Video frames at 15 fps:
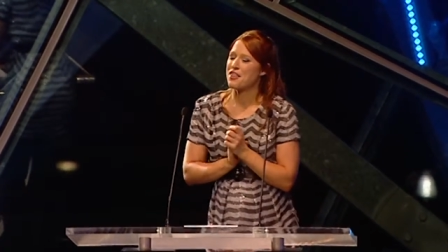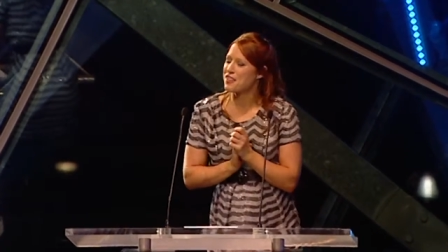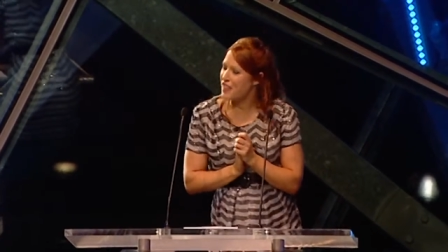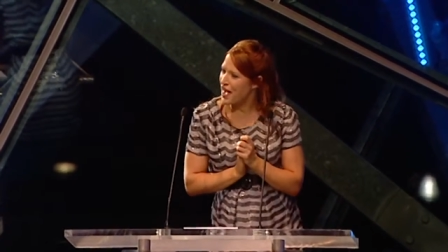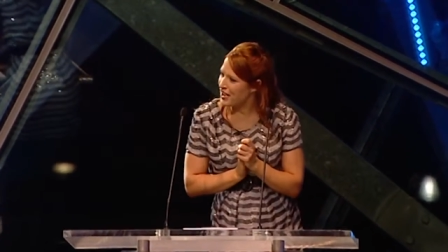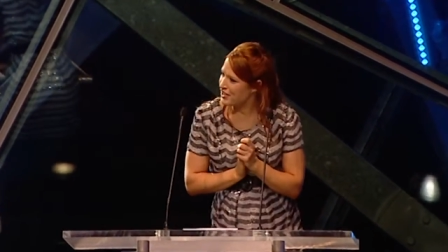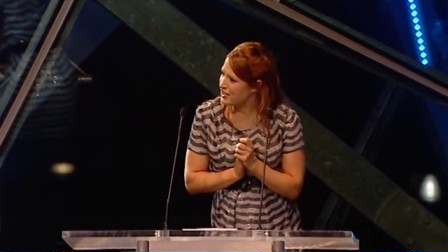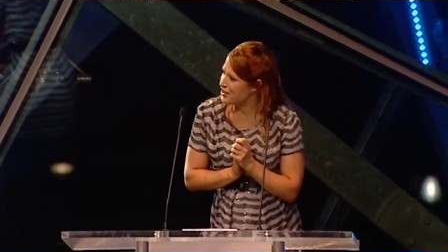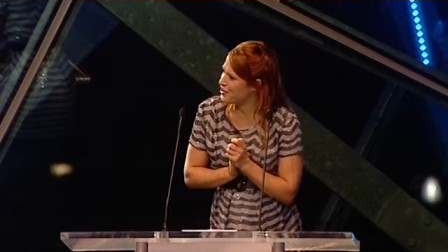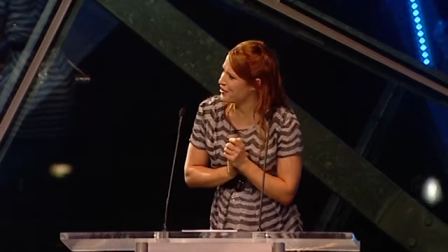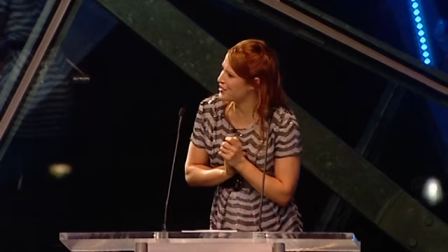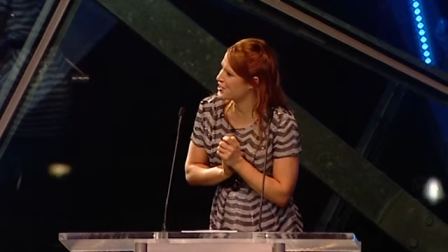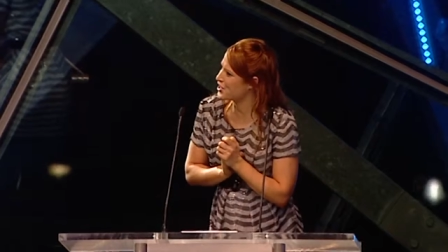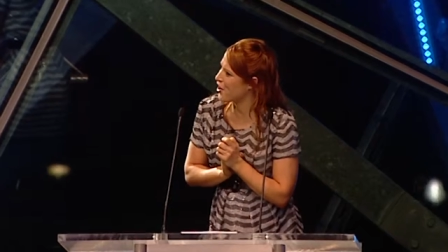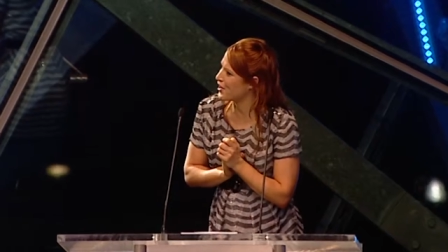Thank
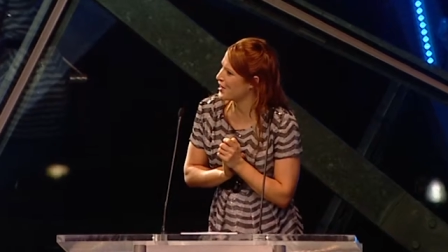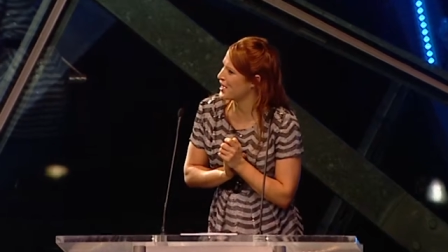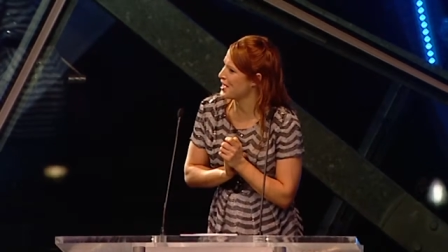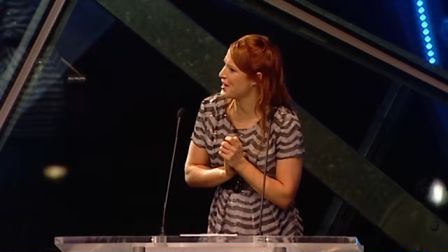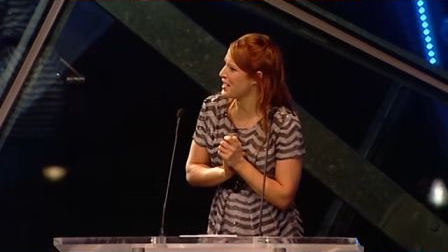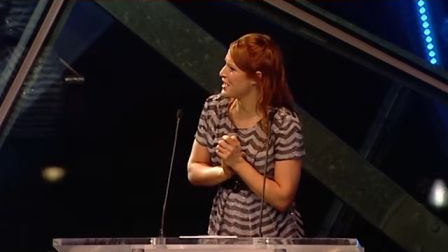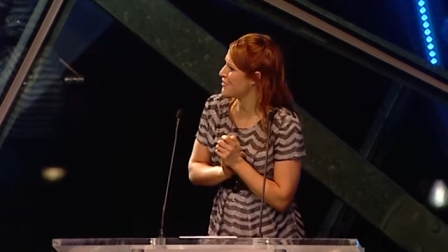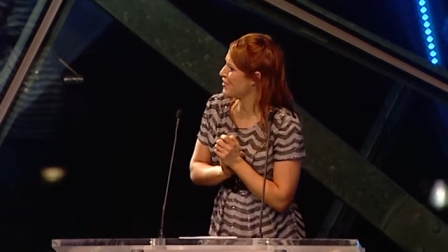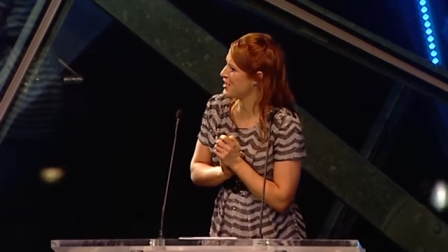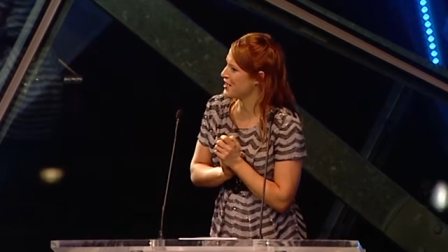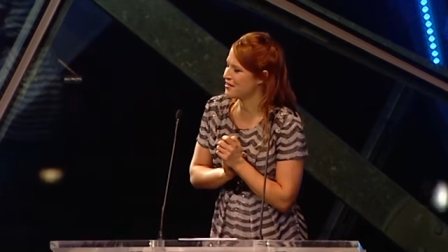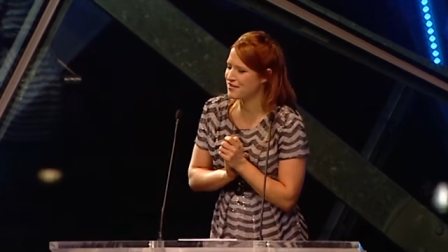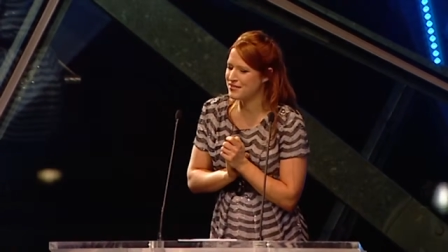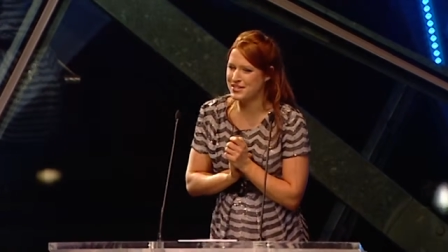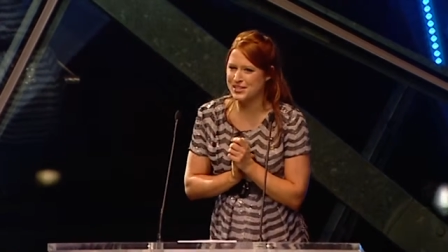you, Toddy and
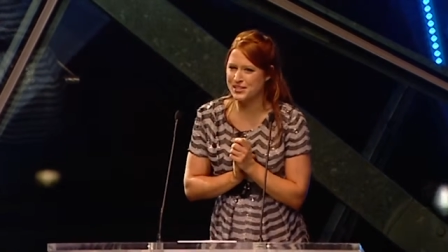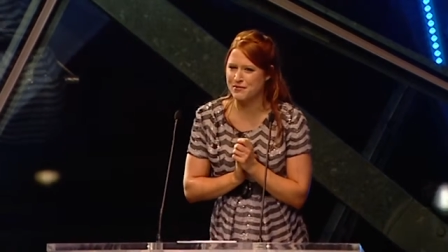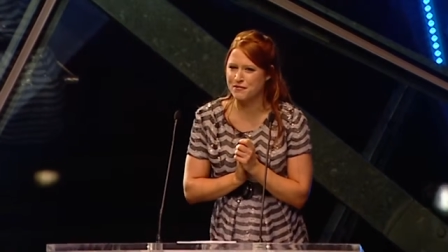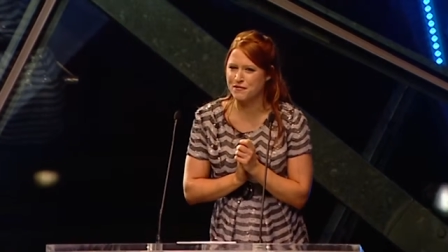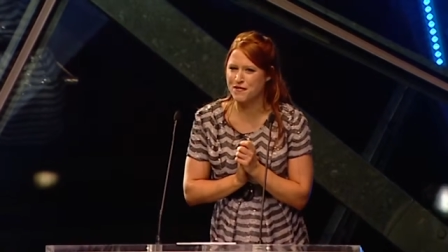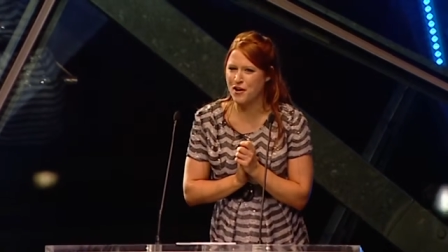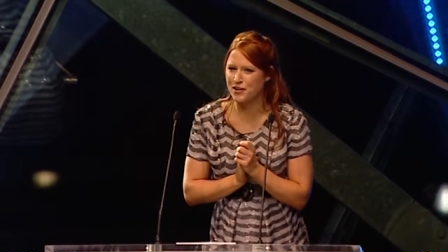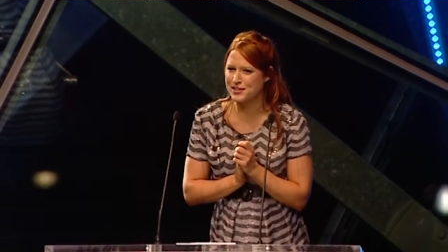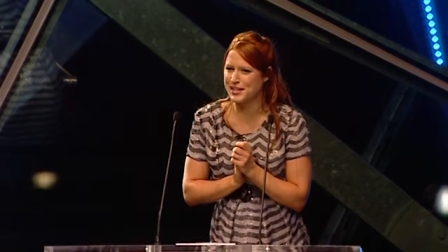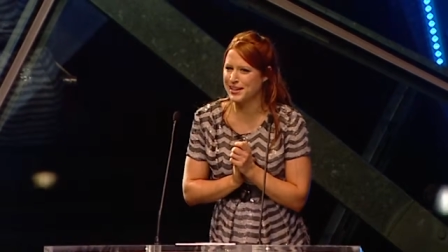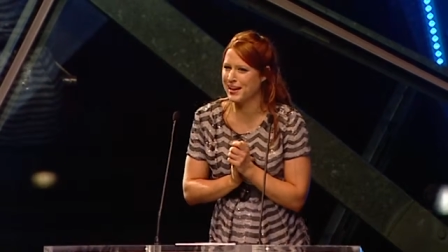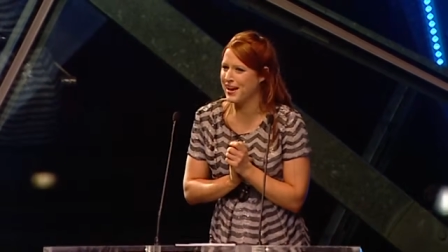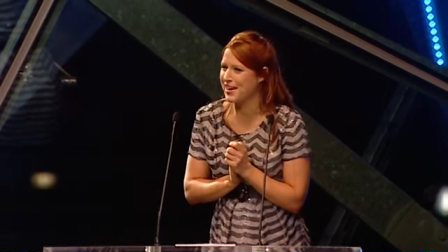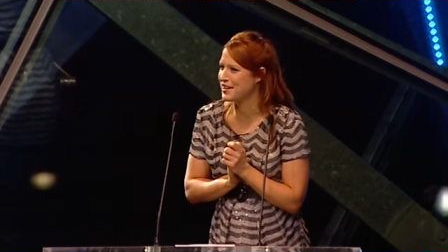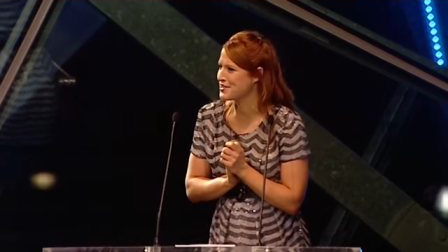Evie. There's some
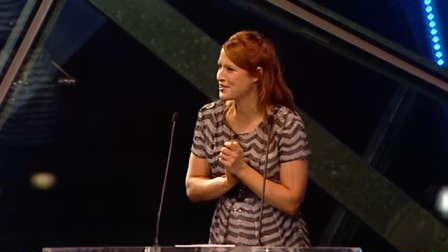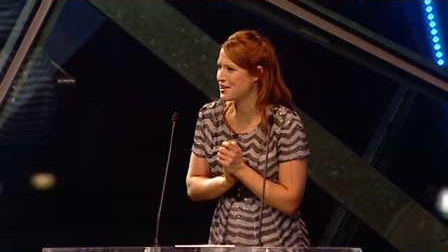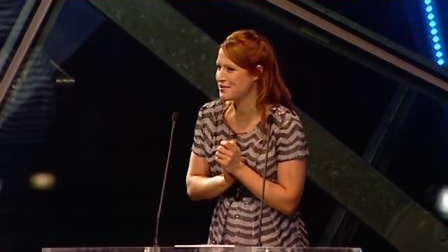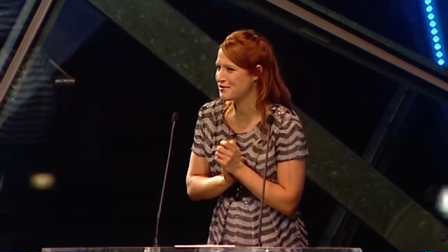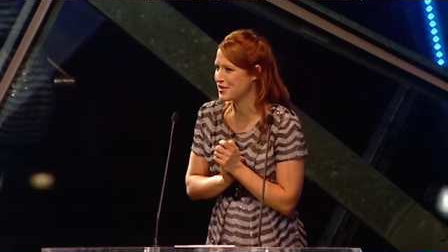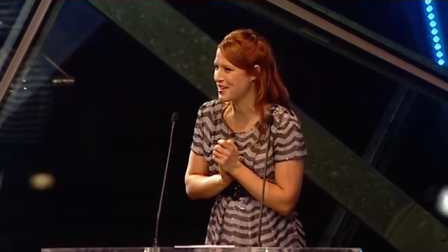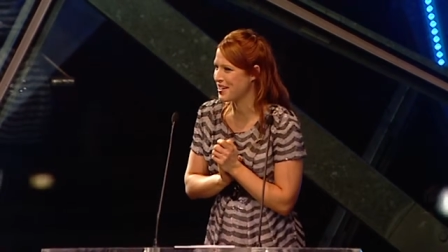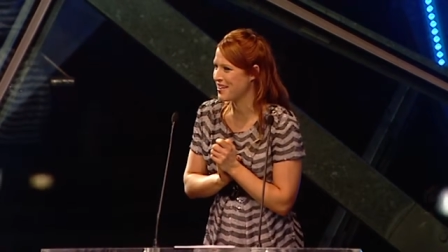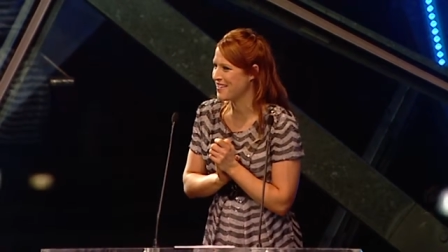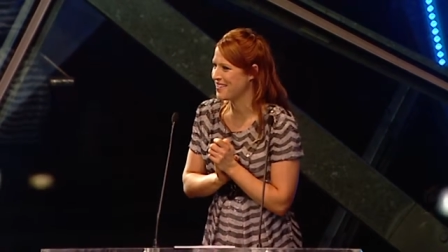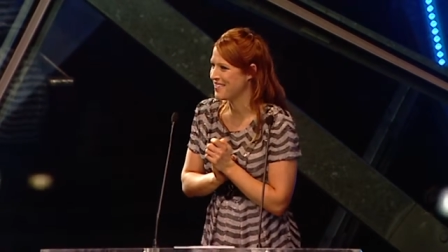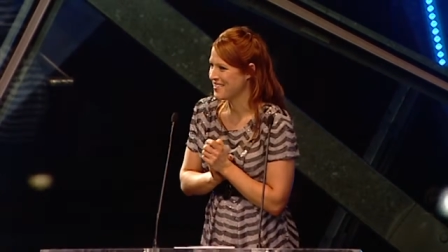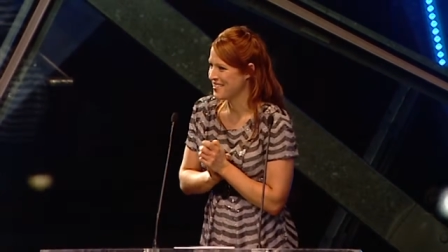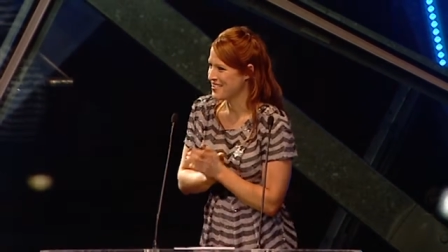foxy ladies over there.